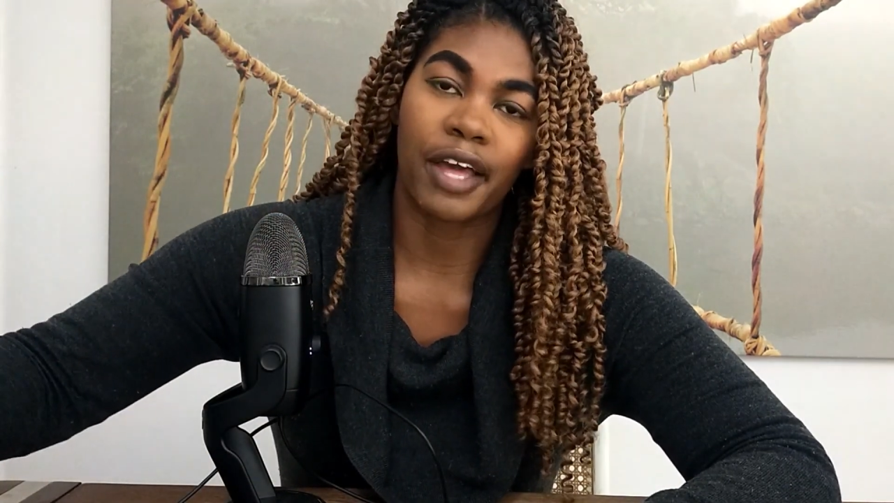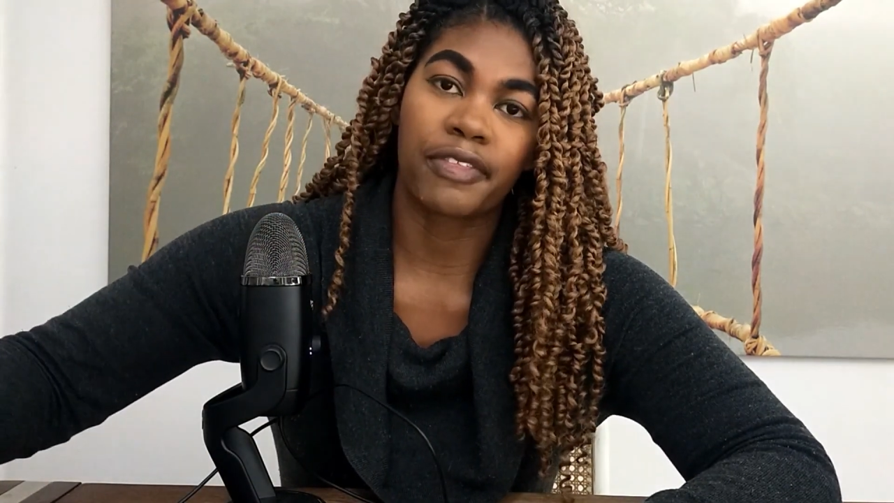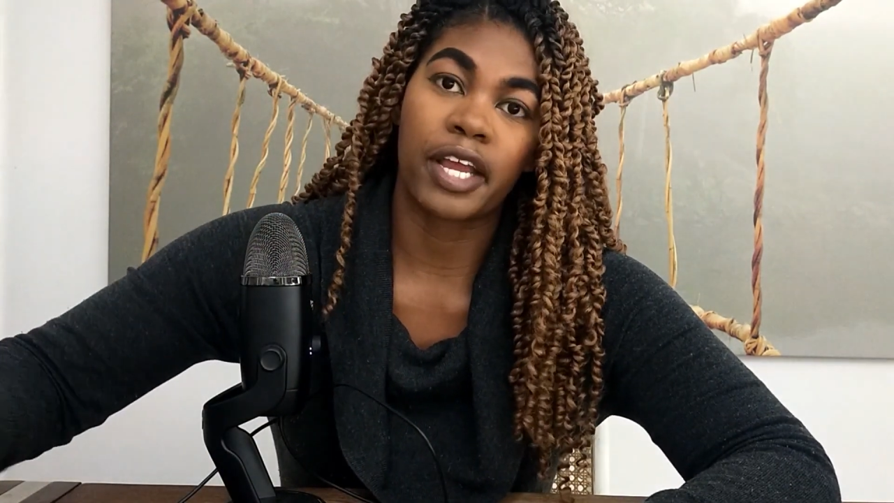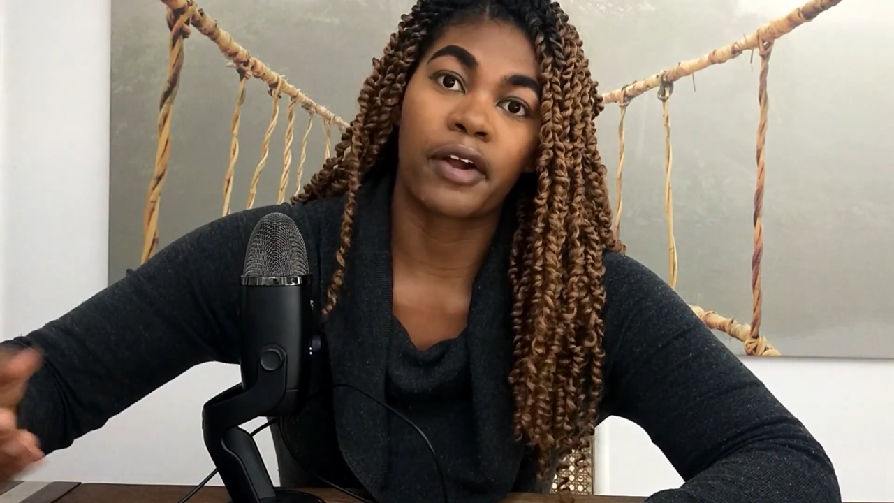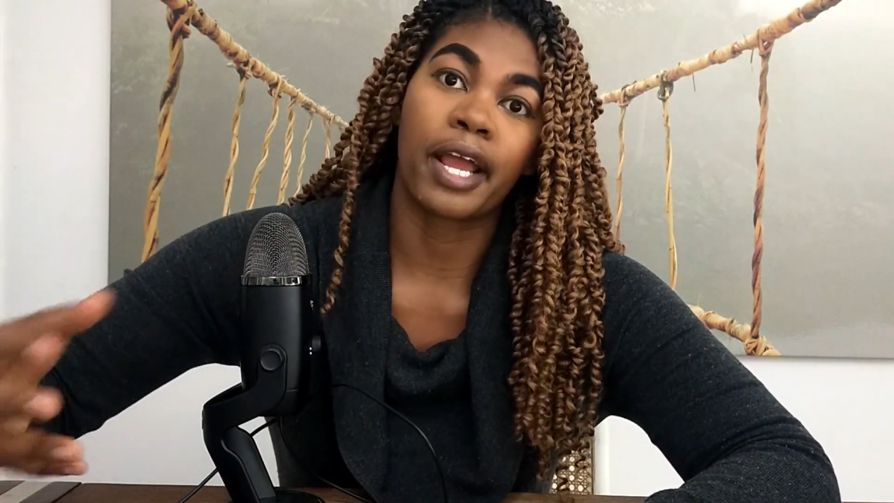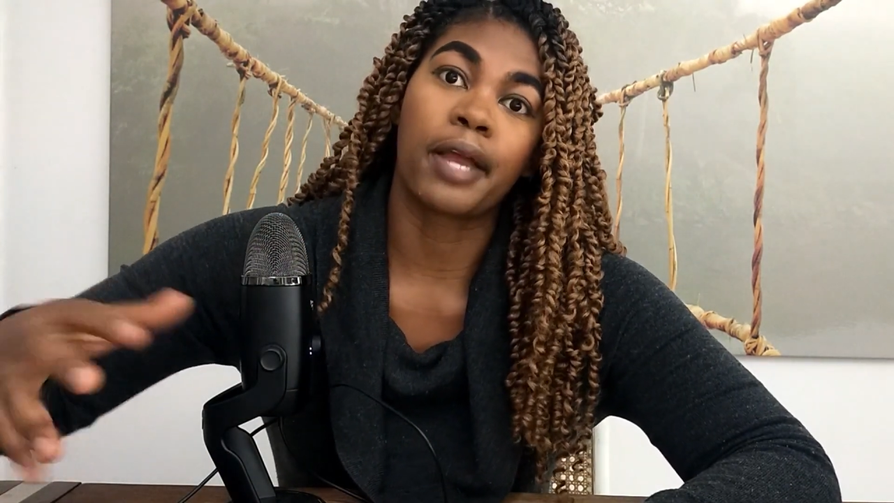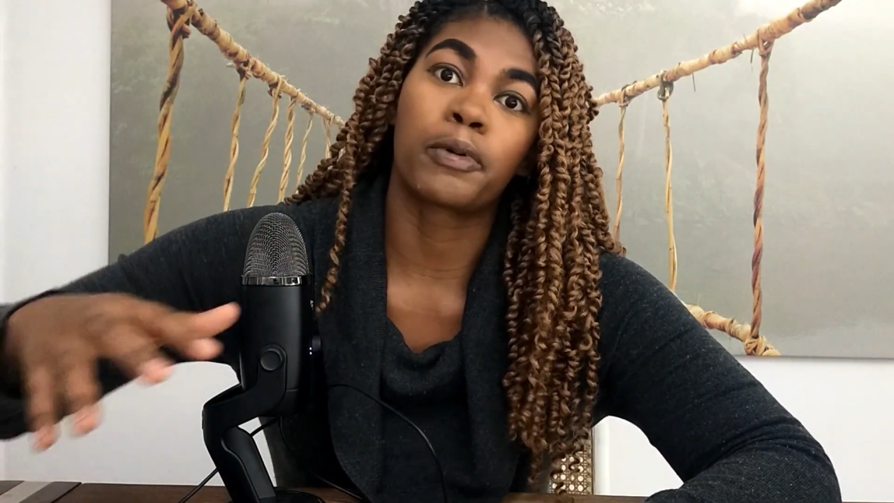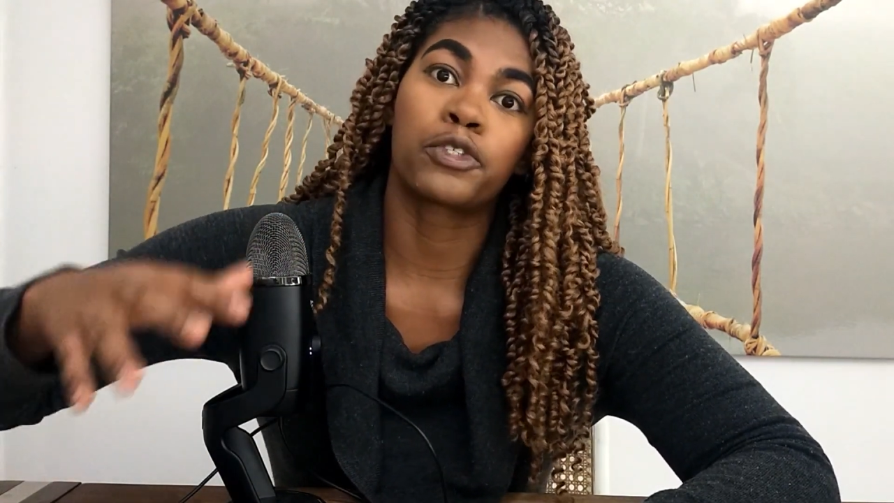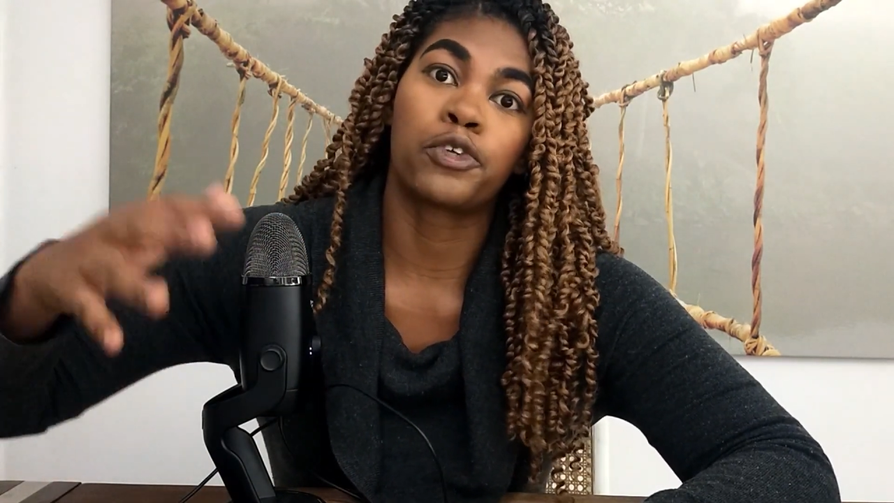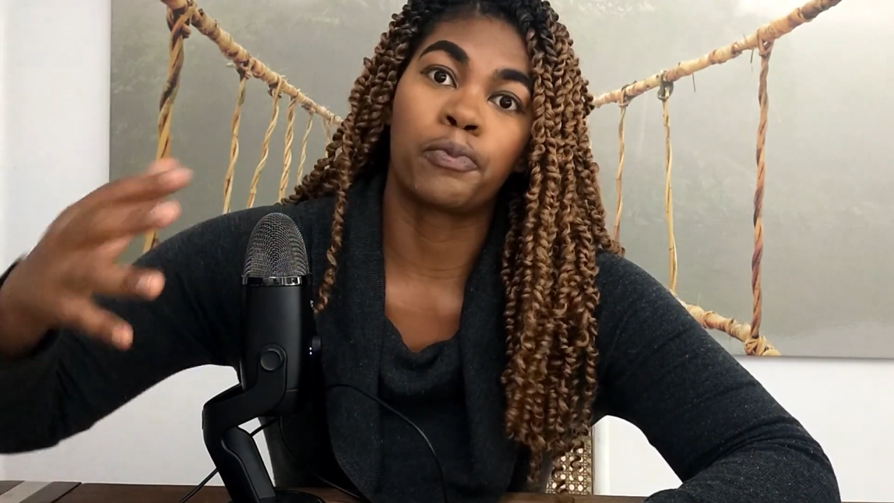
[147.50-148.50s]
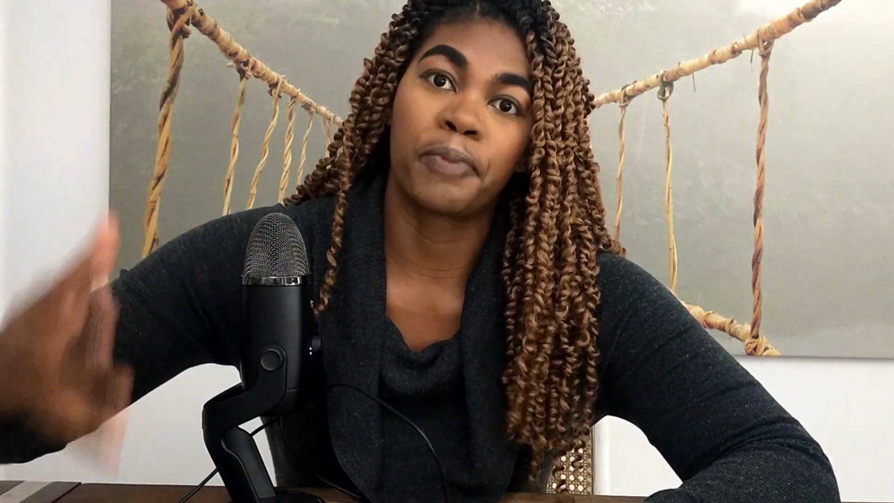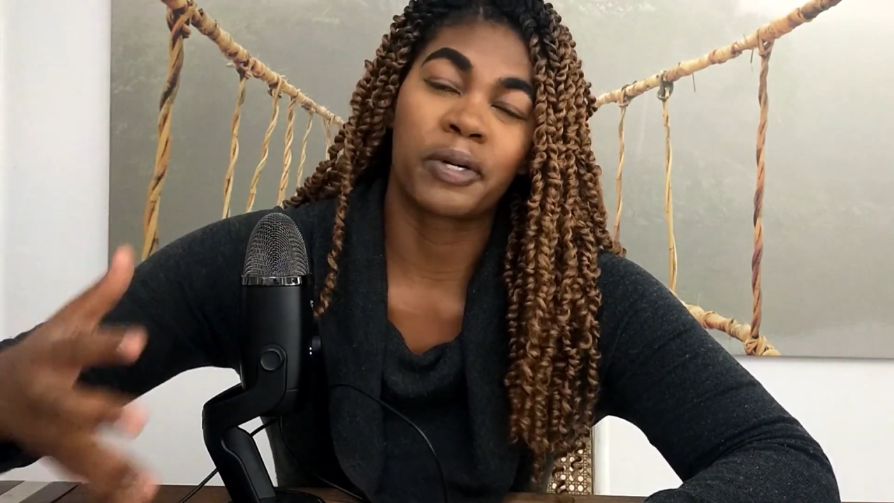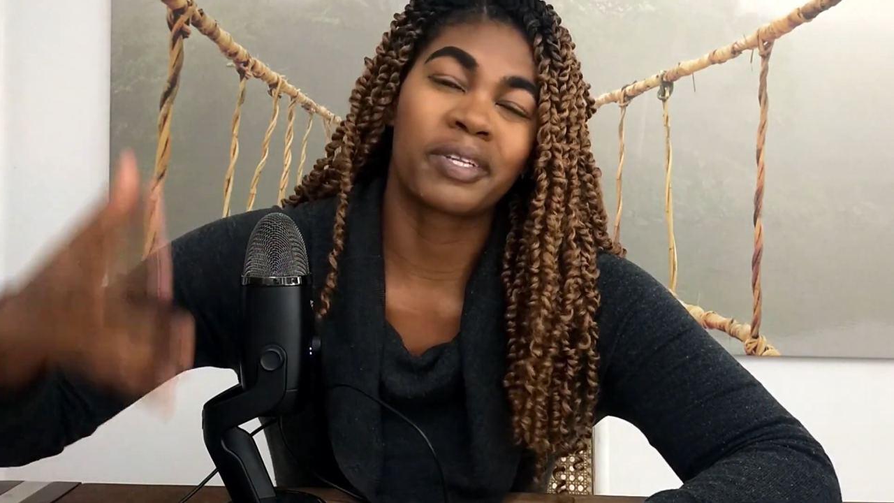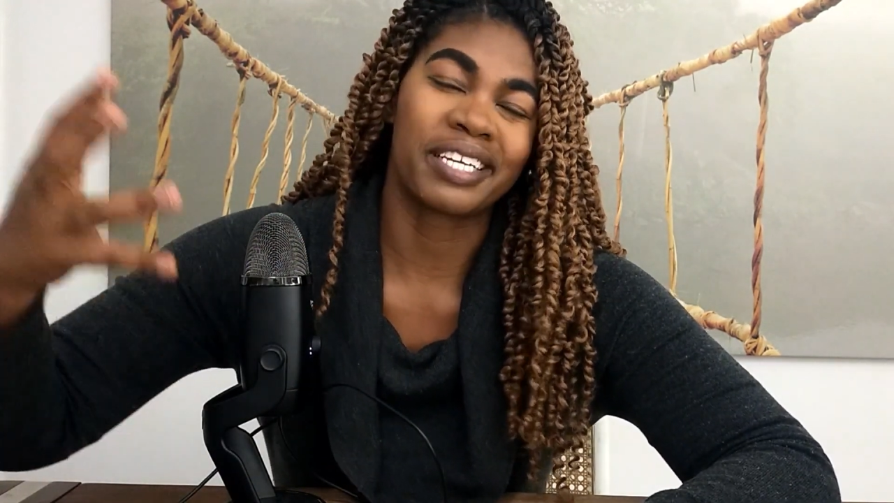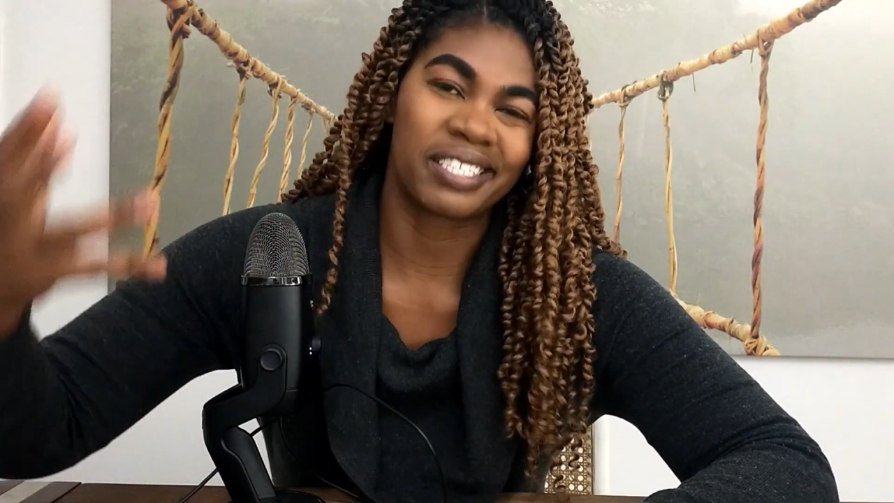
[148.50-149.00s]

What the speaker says: that they are able to build